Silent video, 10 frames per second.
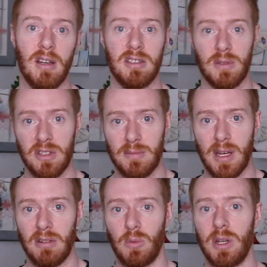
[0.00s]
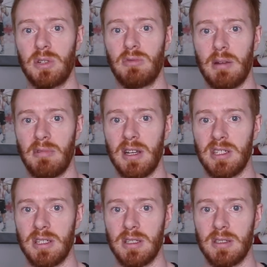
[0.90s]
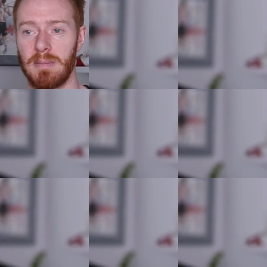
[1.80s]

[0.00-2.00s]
So it doesn't matter which rep range it is.